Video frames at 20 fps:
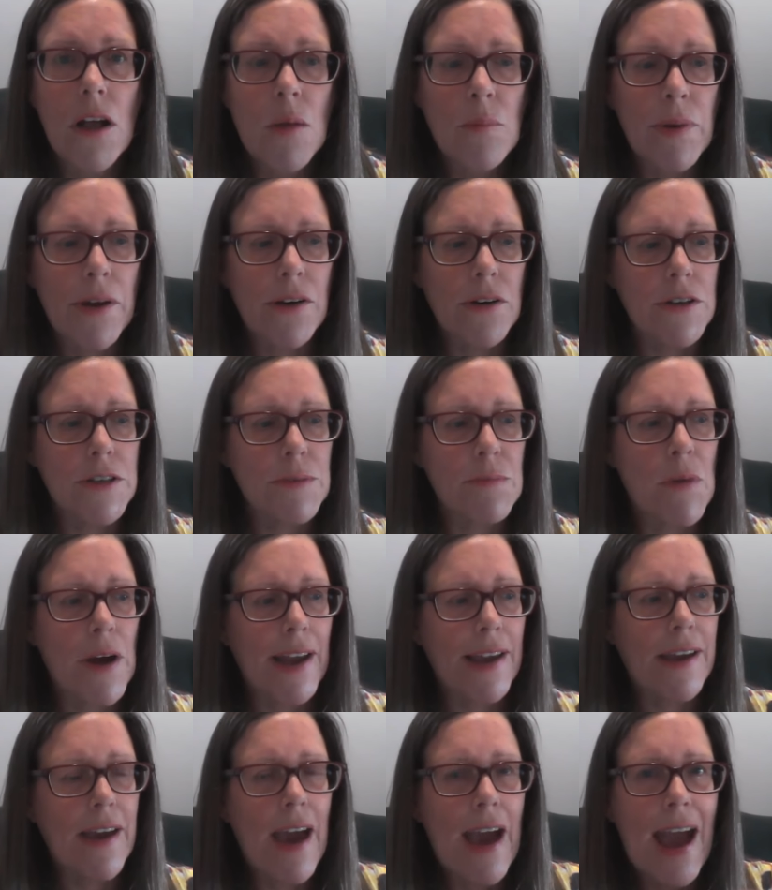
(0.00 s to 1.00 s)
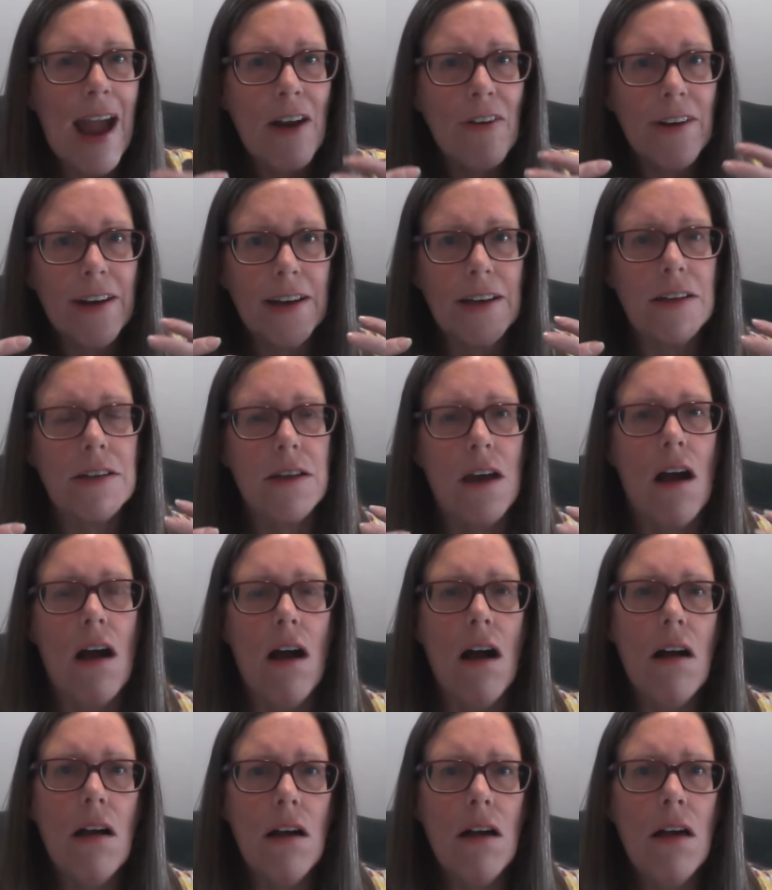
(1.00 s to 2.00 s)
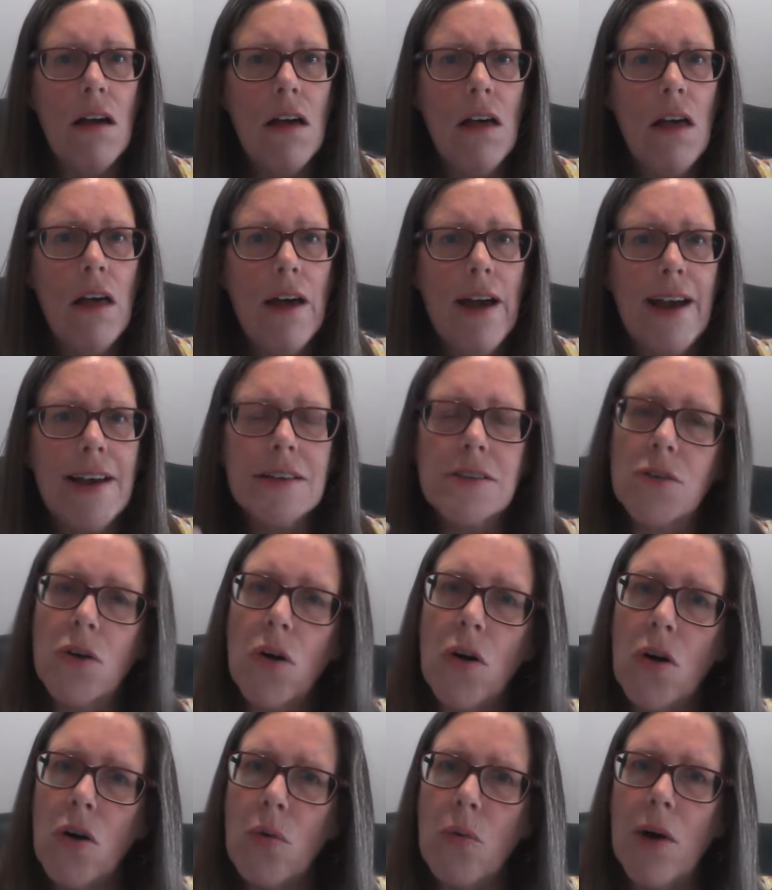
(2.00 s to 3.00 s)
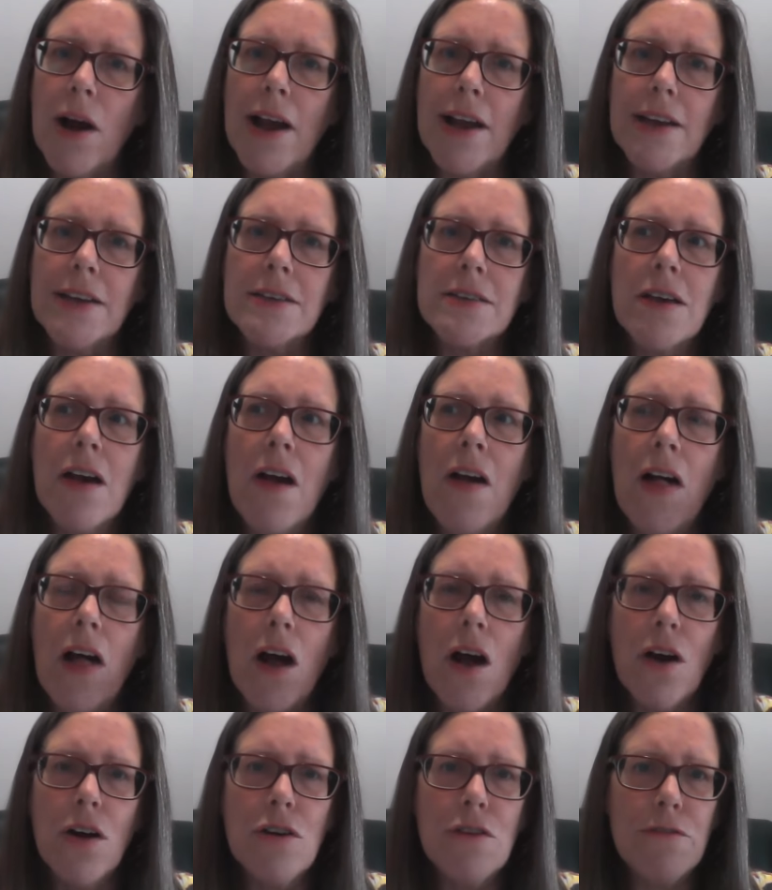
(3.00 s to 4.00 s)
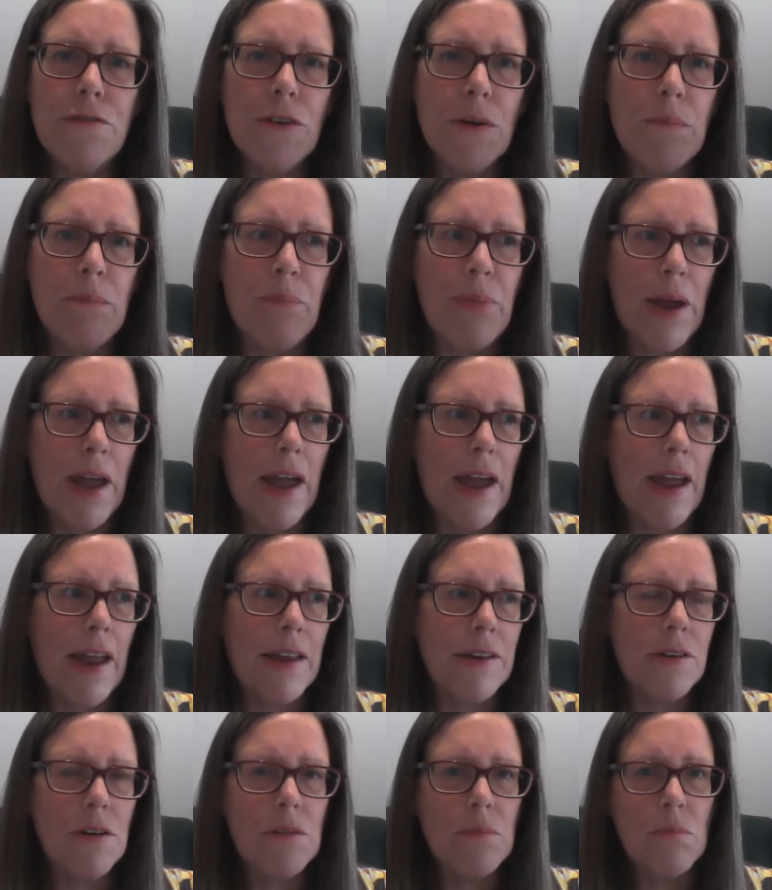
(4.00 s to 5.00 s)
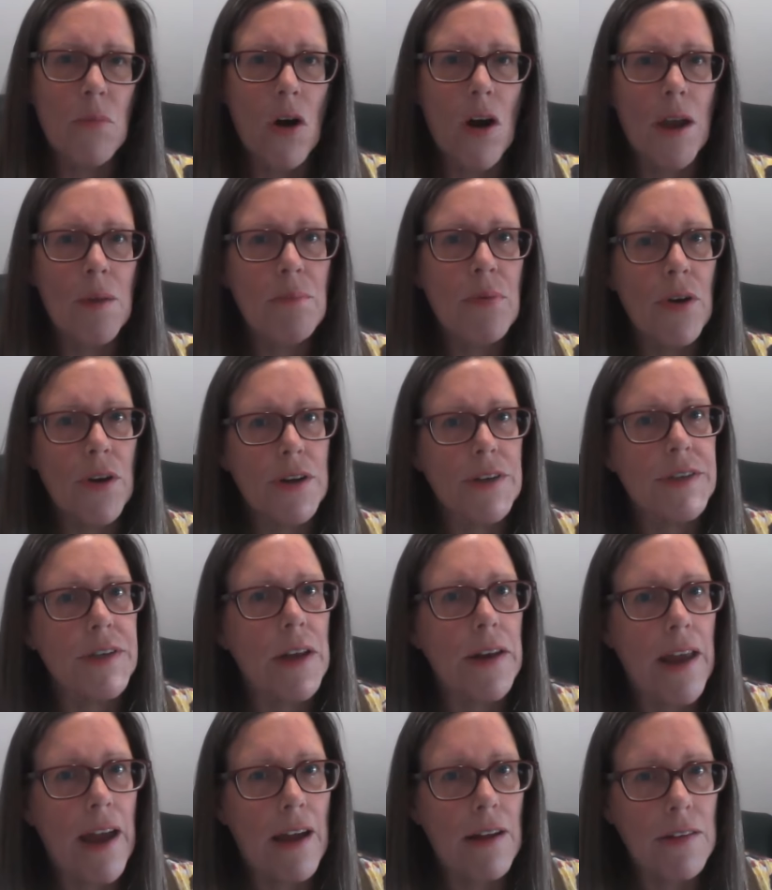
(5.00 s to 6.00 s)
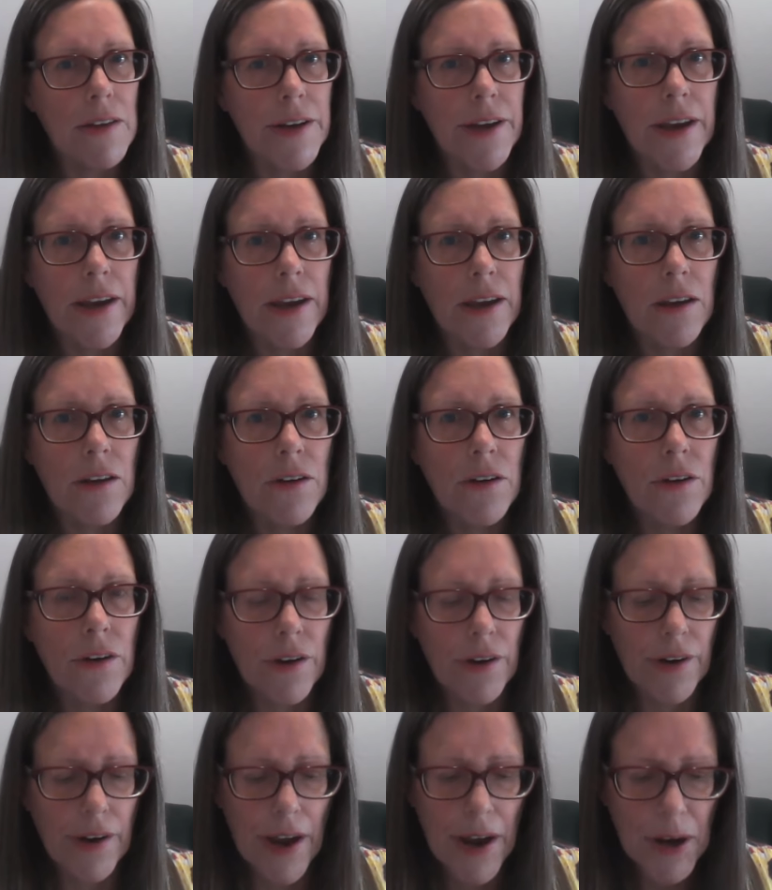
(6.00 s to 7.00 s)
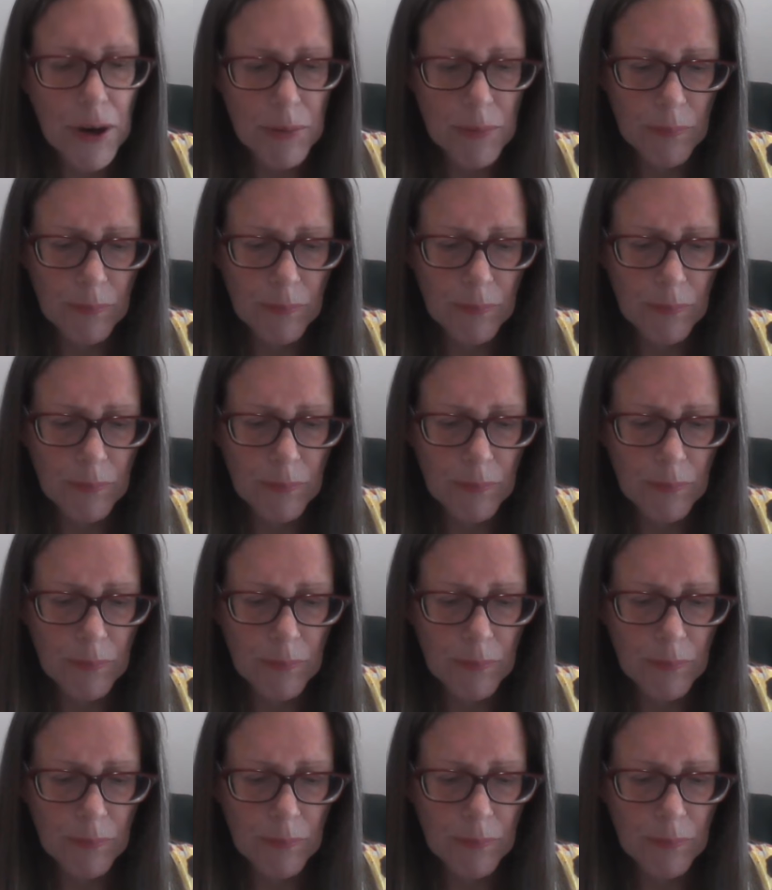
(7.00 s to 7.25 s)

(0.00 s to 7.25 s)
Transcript: Because my character has always overbared my personality. Okay?